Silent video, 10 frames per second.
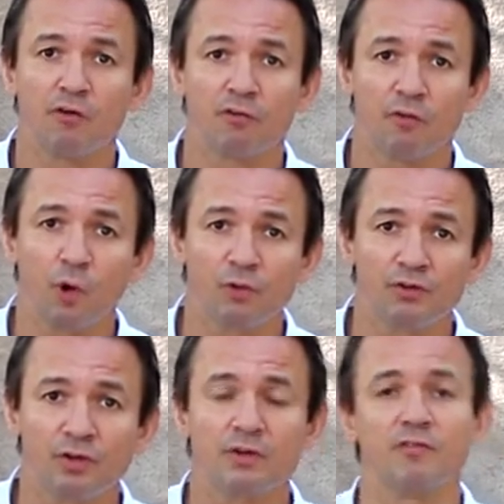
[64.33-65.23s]

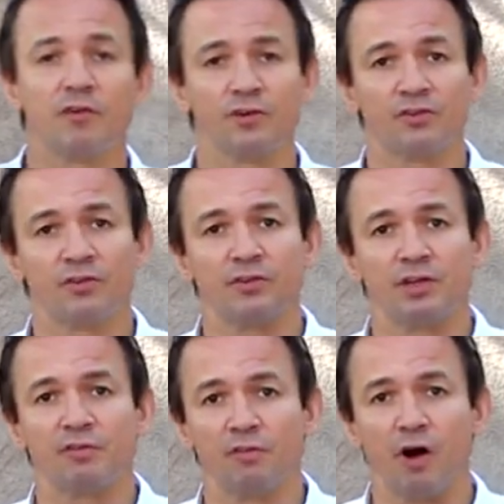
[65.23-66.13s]
frozen versus
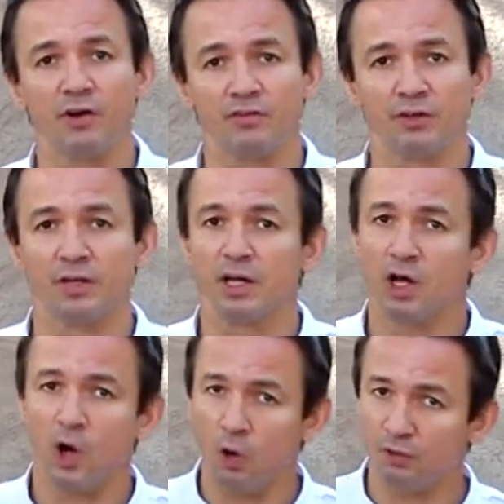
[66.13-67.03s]
defrosted.
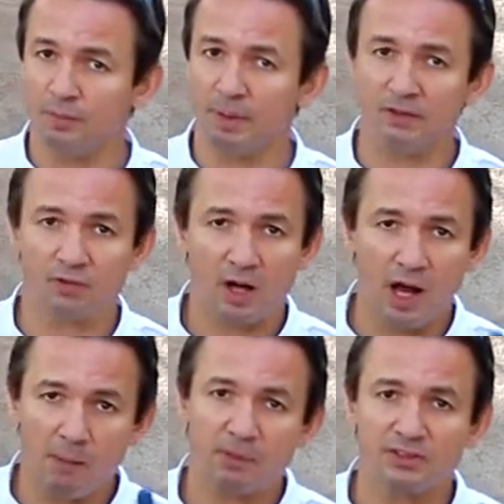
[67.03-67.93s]
All depends on
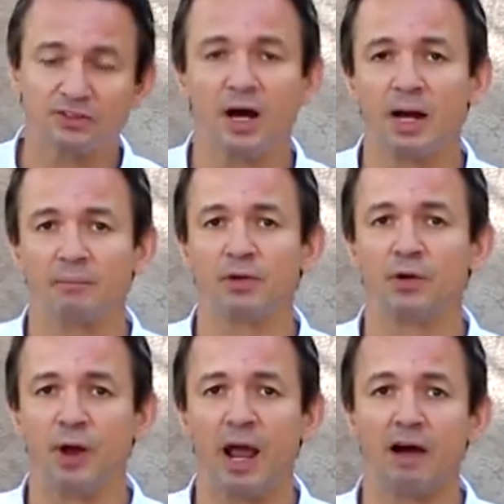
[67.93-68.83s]
how much time do
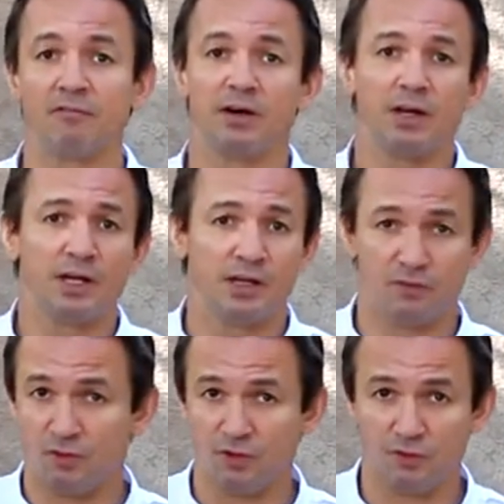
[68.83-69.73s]
you have.
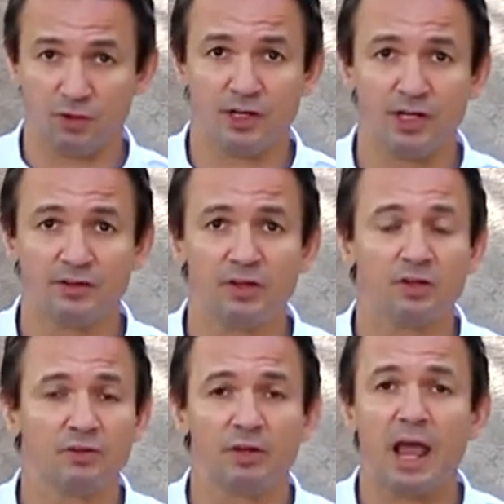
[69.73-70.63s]
Is your kitchen,
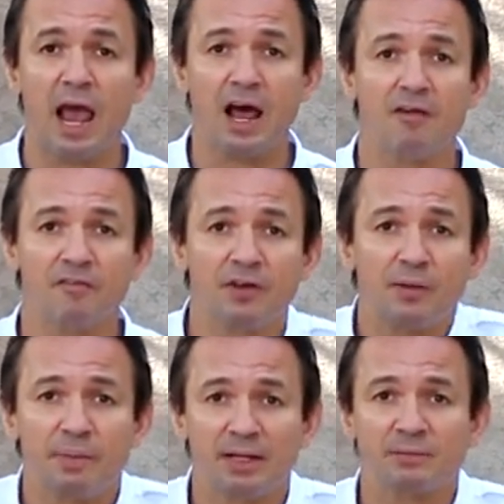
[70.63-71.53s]
does it have the
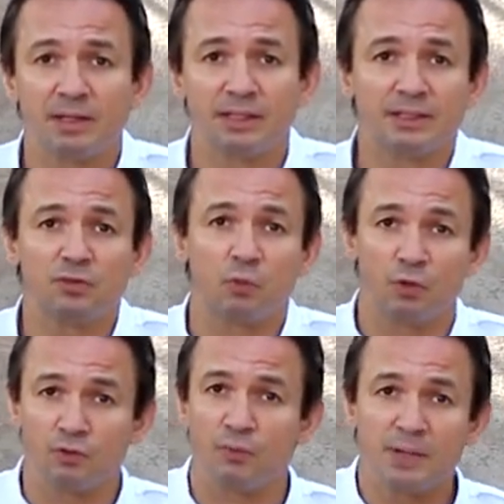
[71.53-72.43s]
availabilities?
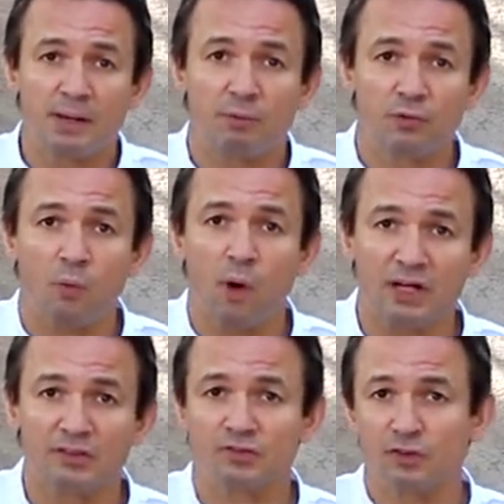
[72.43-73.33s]
Will you be able to
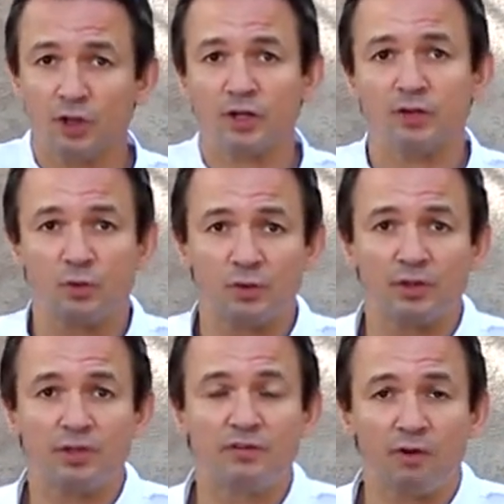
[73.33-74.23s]
watch this turkey through
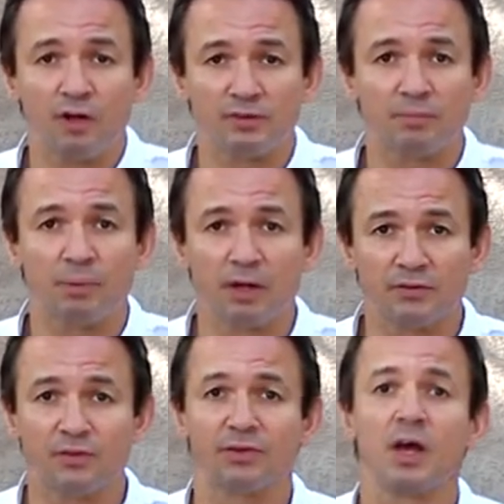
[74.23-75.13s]
the defrosting
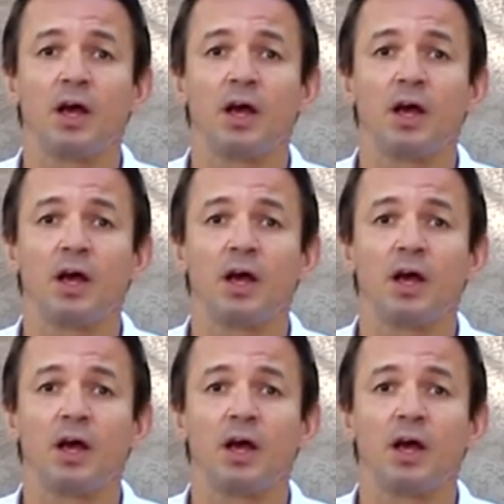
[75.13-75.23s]
process?